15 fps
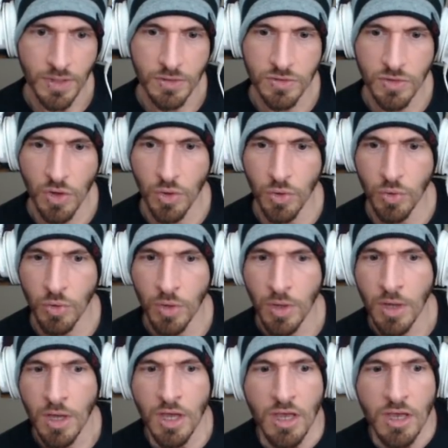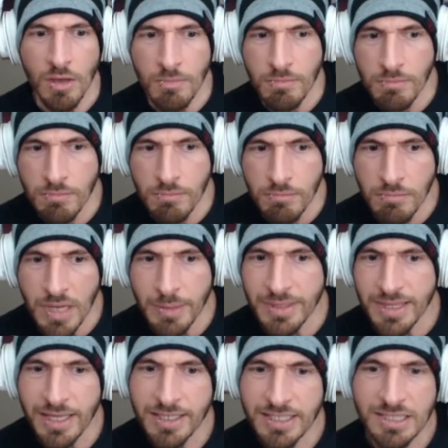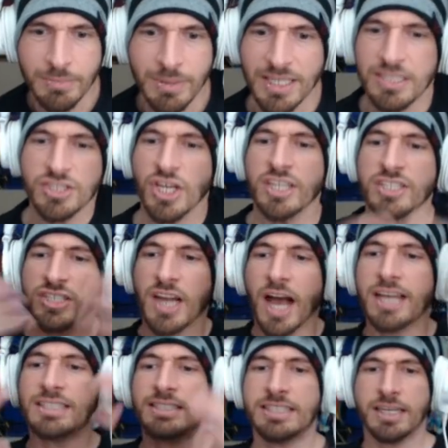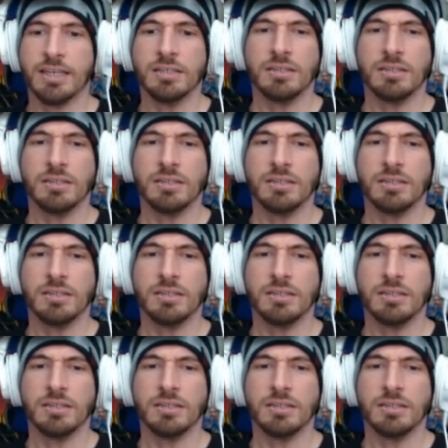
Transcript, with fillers: So maybe that needs to be it's it's an idea.